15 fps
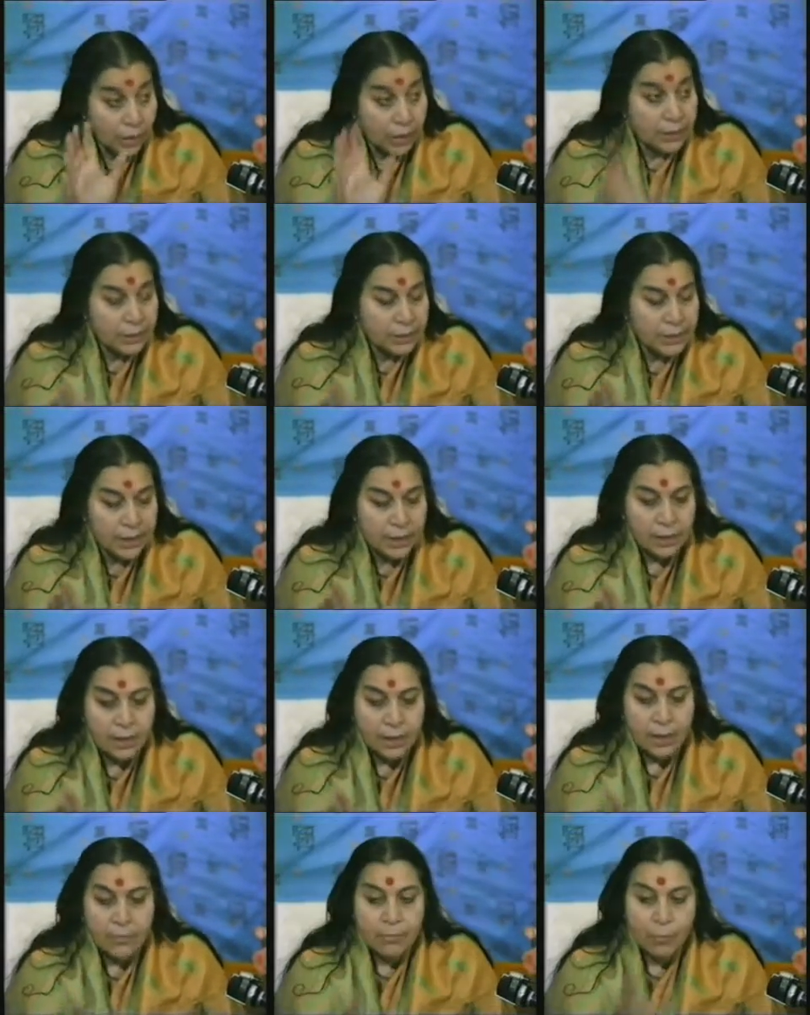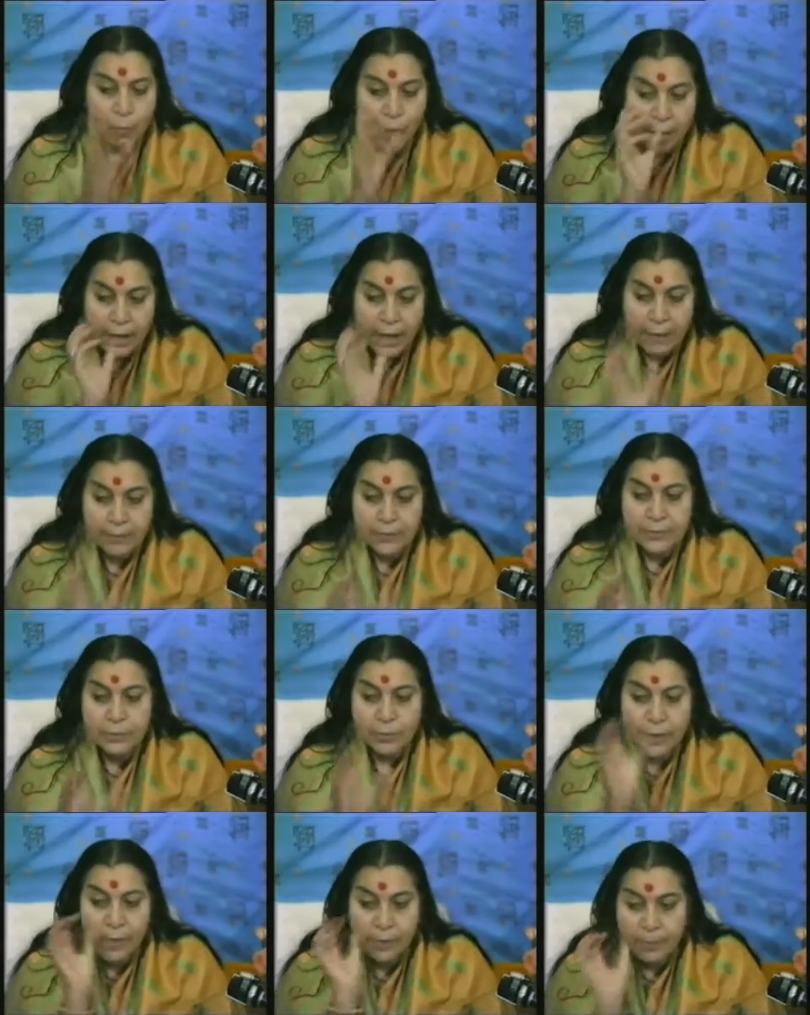Understand? But what happens?
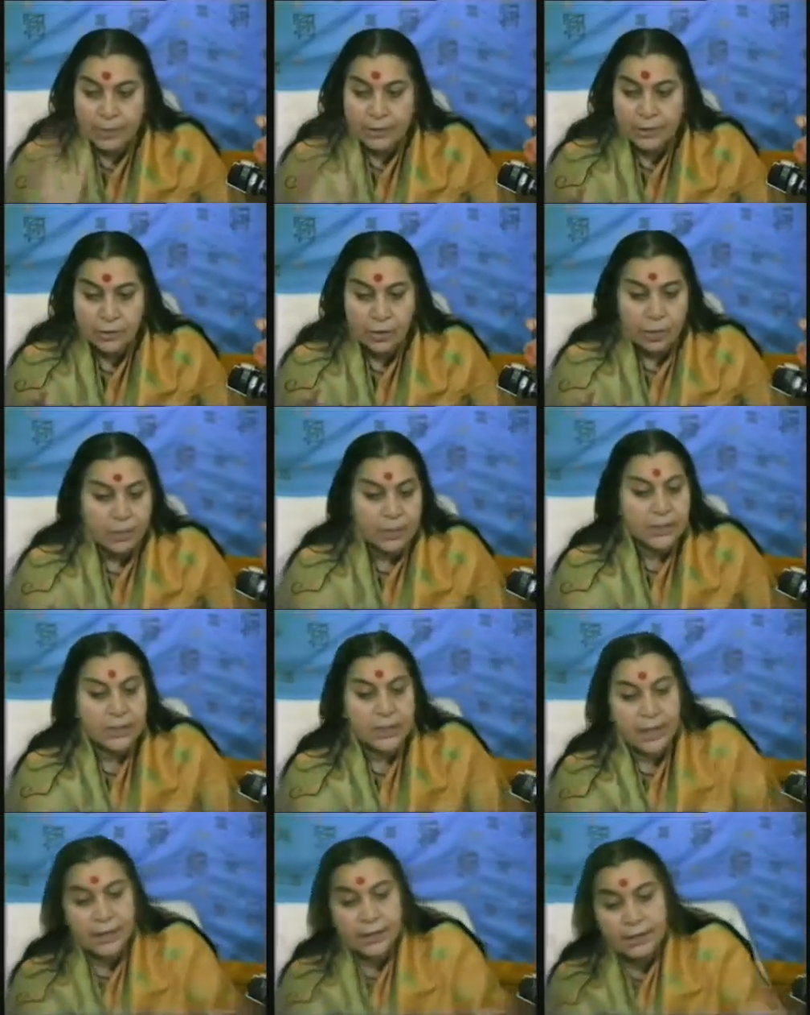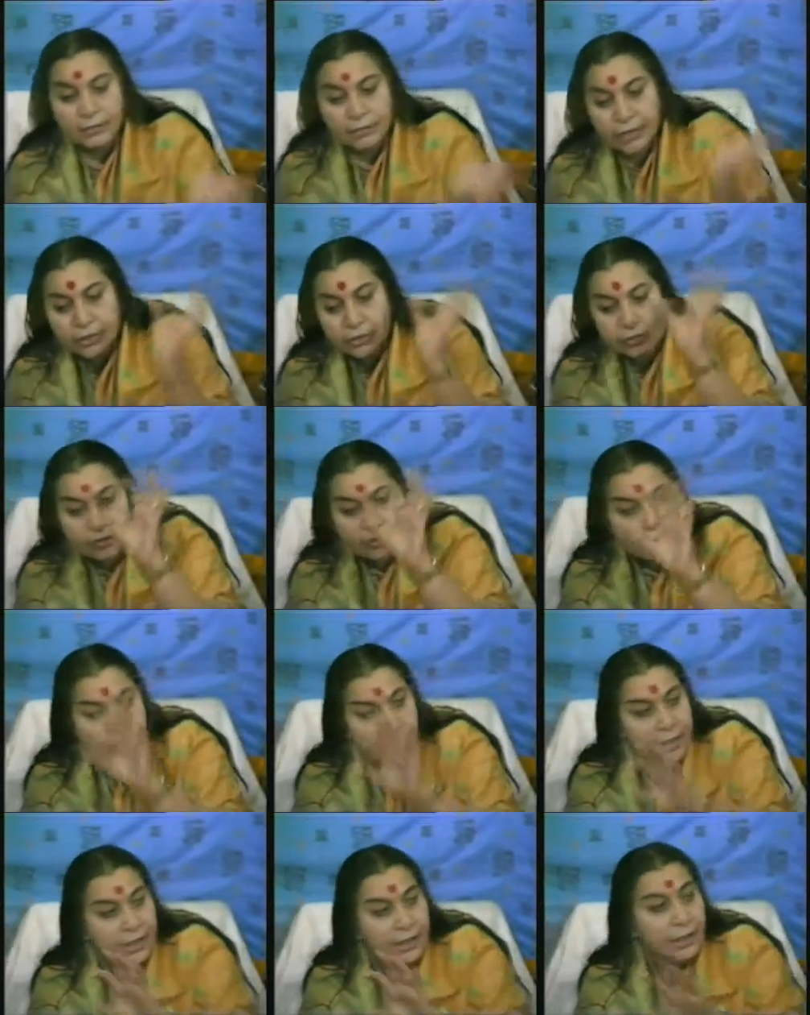One person dominates, another tries to
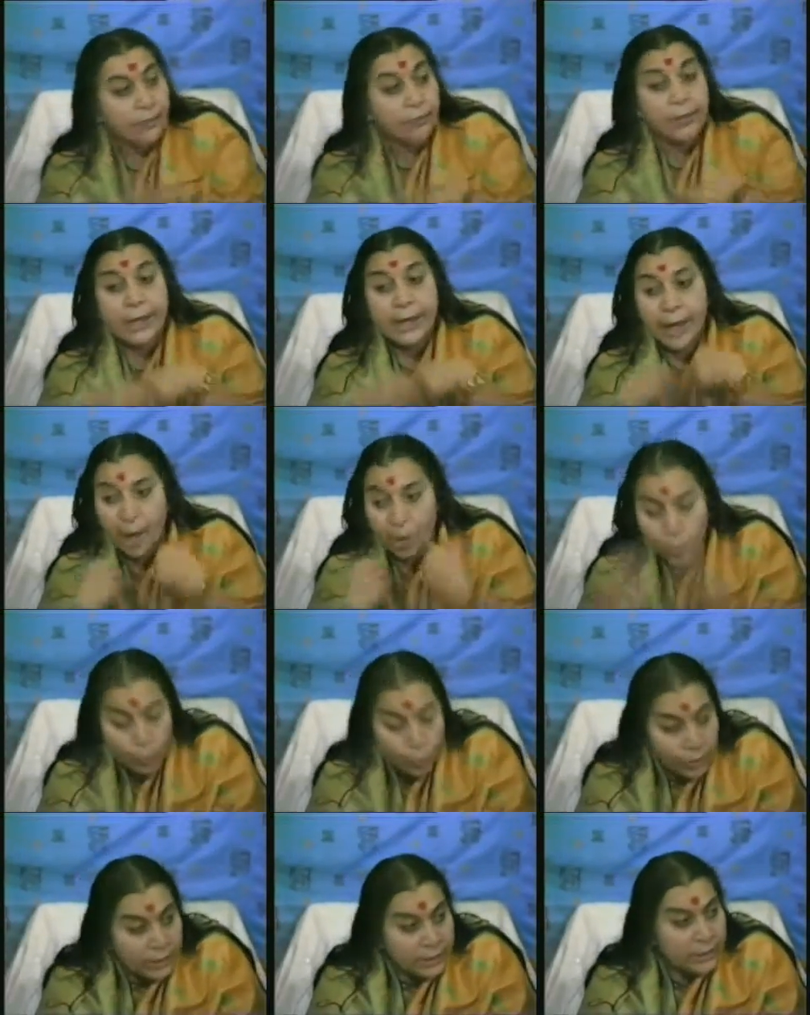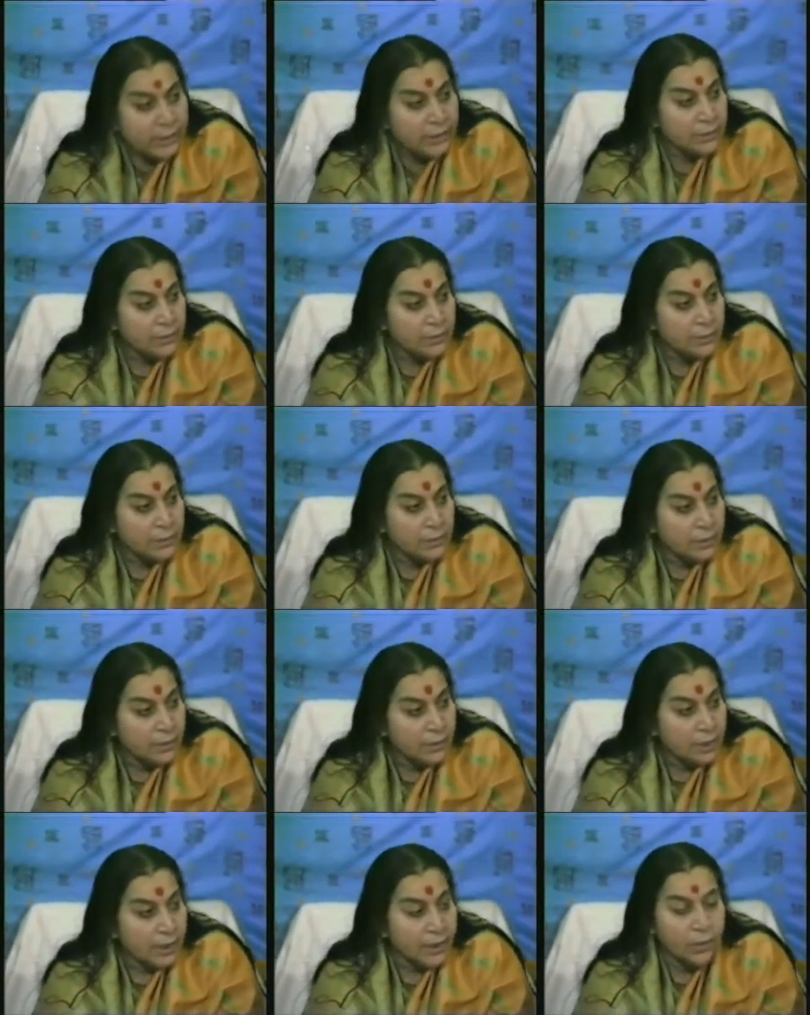dominate them by outward things,
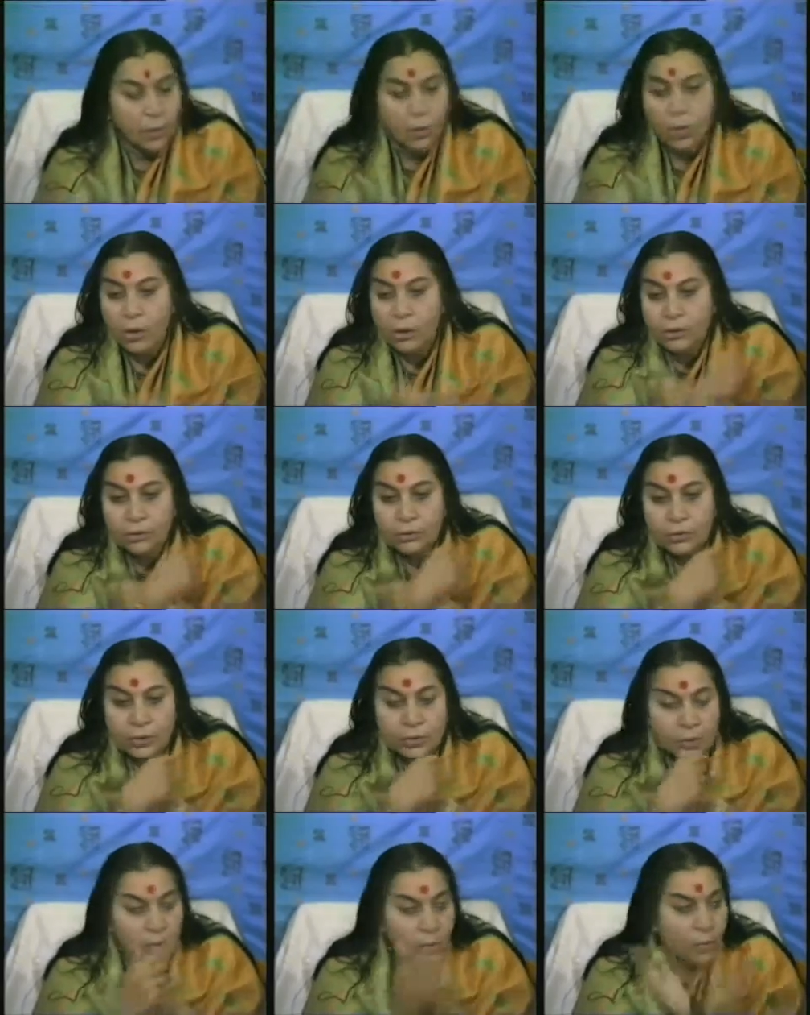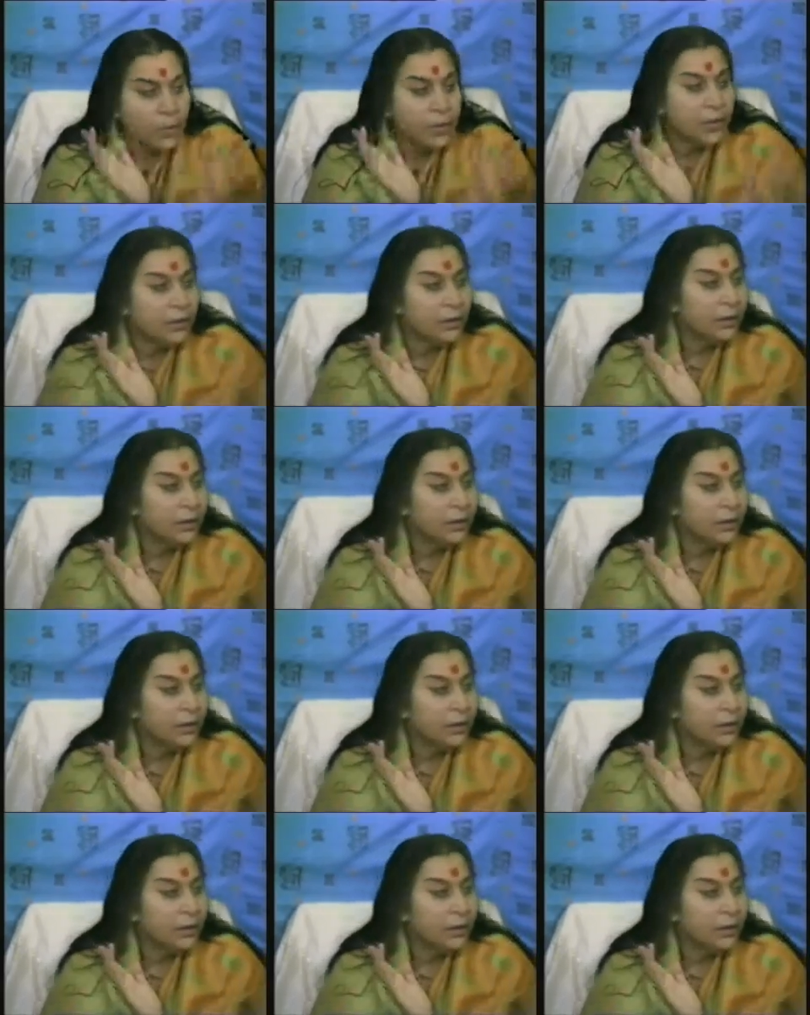and the whole show is over.